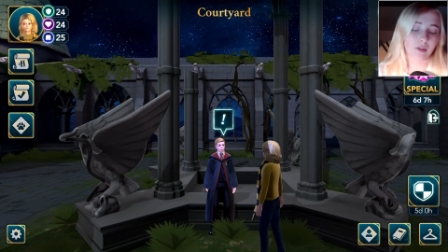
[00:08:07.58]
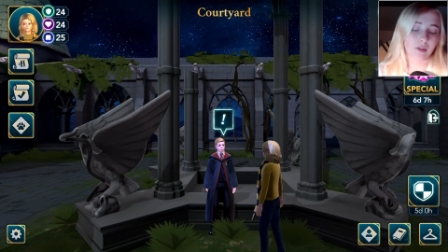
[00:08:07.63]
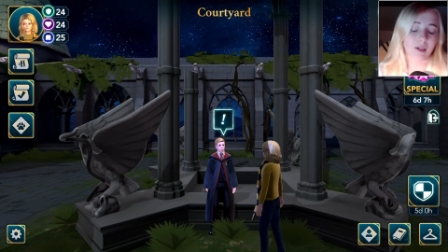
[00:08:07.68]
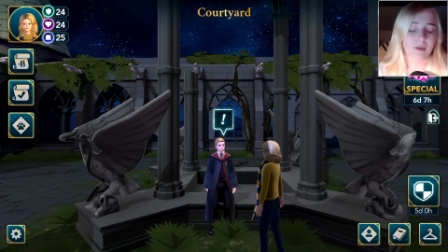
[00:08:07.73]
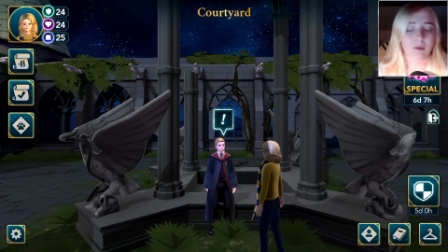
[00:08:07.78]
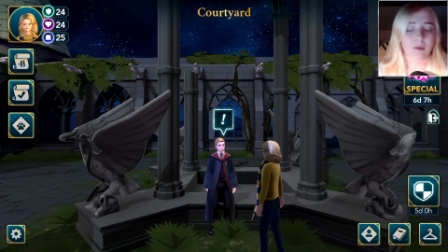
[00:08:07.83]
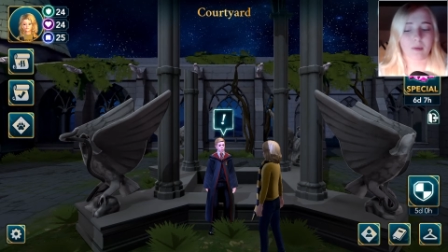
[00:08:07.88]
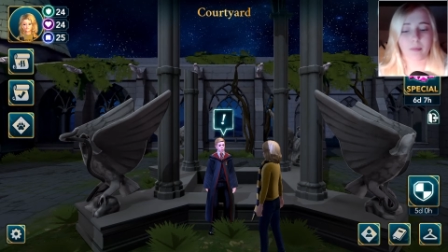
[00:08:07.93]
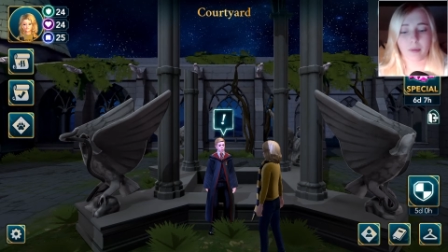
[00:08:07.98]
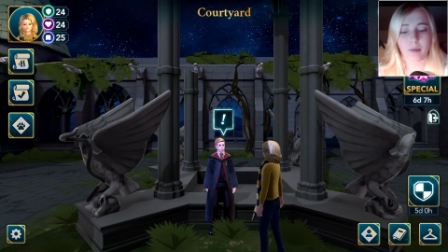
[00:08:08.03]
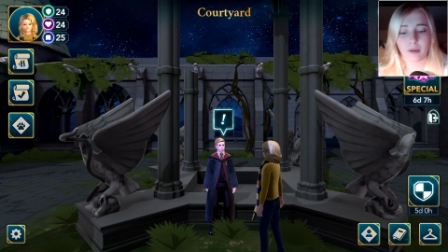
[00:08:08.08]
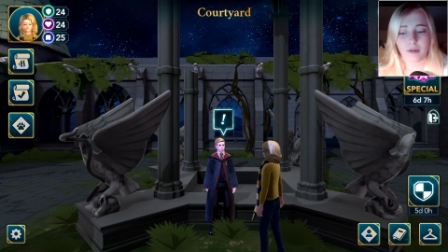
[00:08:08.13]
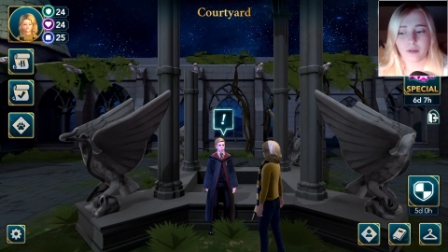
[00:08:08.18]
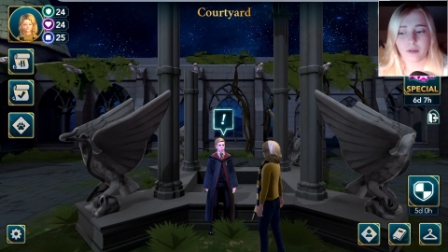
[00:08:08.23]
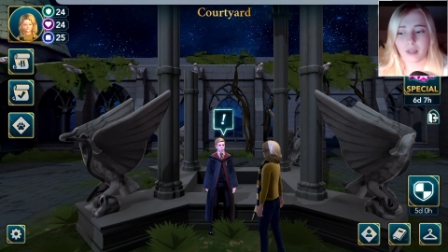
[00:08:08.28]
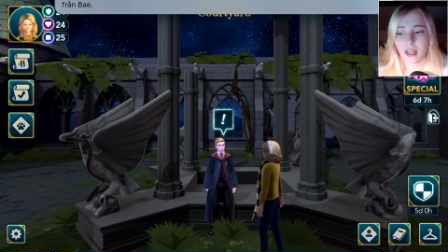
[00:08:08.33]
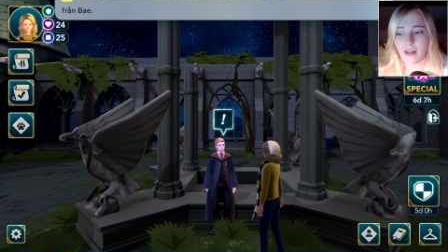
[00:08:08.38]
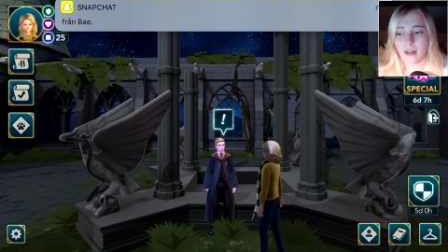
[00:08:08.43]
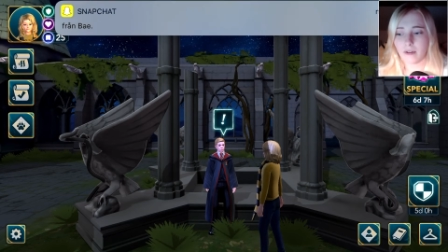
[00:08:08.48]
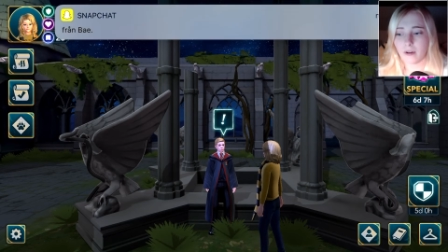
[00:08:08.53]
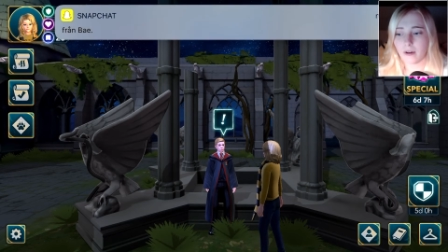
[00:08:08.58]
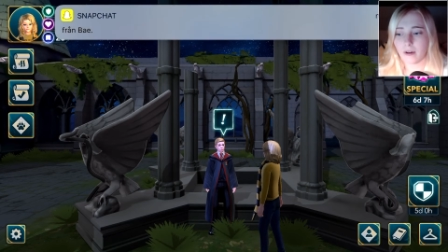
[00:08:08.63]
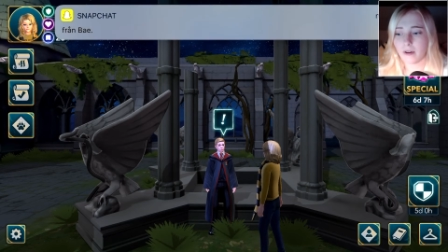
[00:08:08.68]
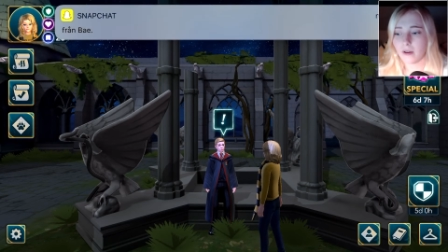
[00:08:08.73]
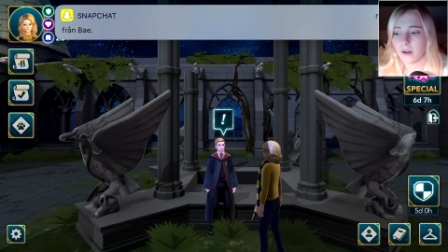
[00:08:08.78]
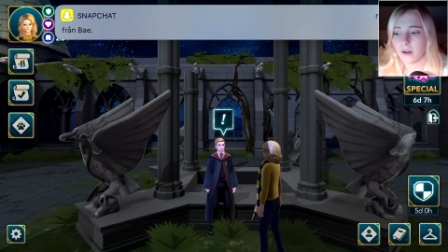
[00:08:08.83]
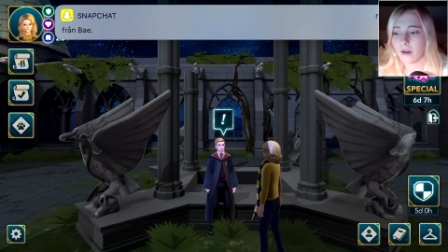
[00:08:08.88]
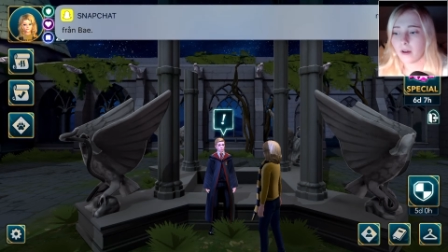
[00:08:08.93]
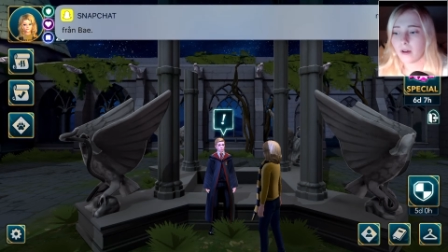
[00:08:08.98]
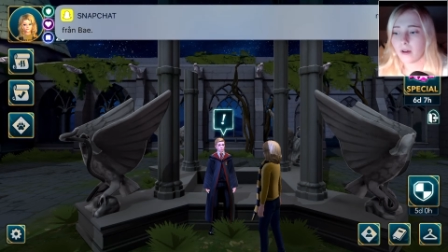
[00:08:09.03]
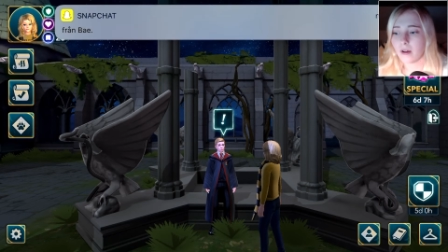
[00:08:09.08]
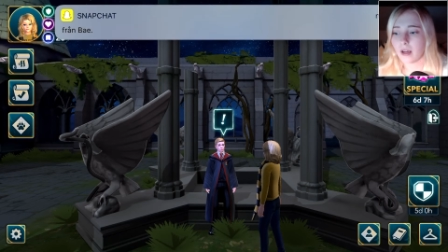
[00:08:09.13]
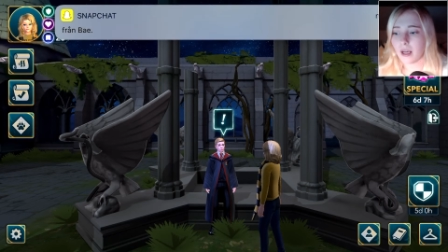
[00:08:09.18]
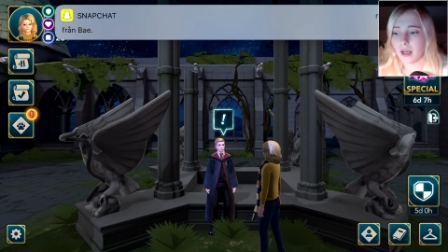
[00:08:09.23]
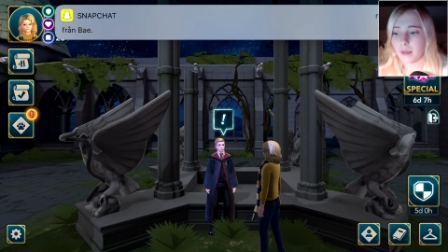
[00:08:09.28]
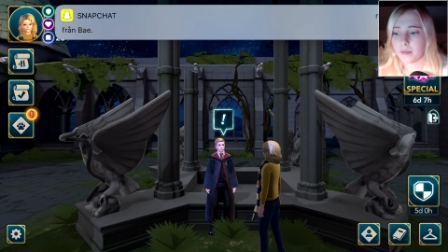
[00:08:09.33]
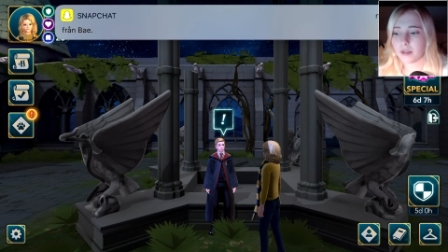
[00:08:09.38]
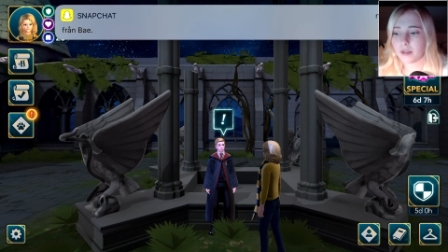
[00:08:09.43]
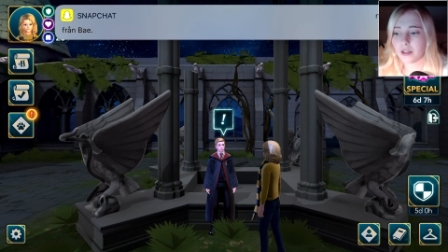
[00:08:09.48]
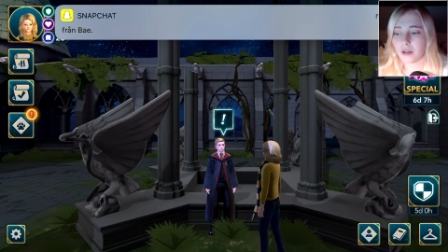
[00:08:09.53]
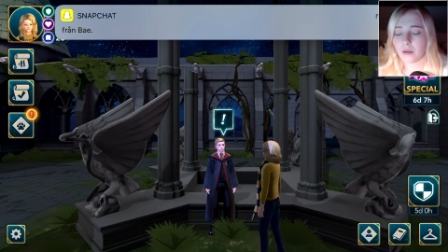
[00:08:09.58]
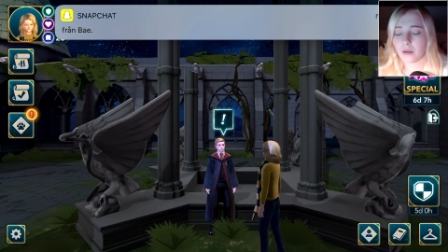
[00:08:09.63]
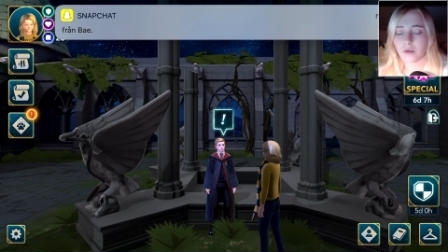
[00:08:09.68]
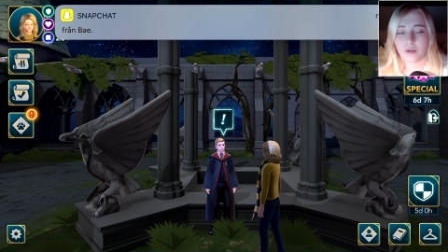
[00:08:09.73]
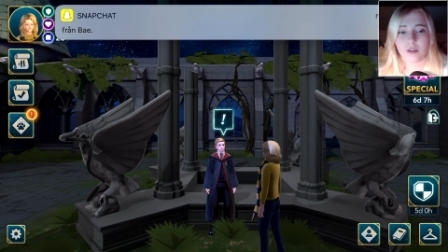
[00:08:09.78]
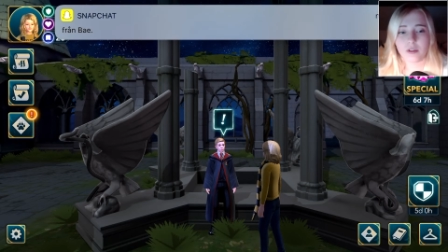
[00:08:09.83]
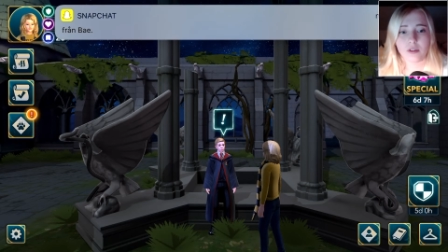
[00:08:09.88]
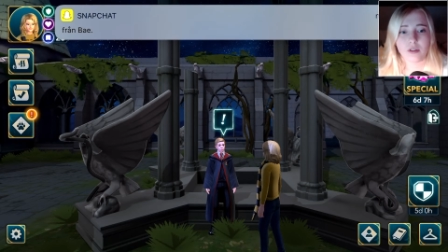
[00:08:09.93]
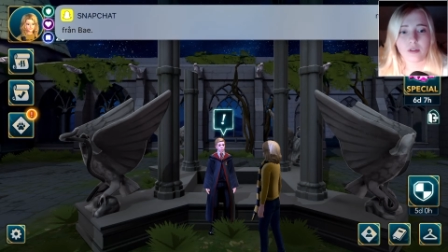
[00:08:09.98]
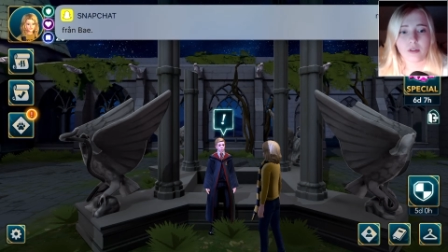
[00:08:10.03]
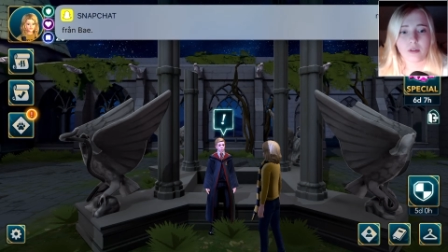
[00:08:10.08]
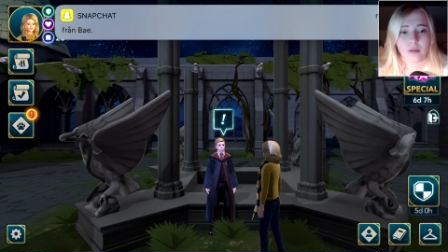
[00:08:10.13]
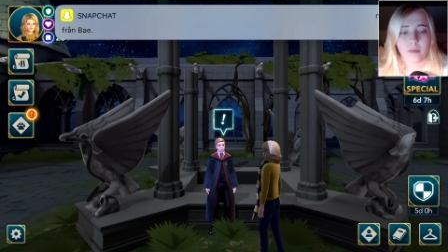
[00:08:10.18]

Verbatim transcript: I will put together episodes.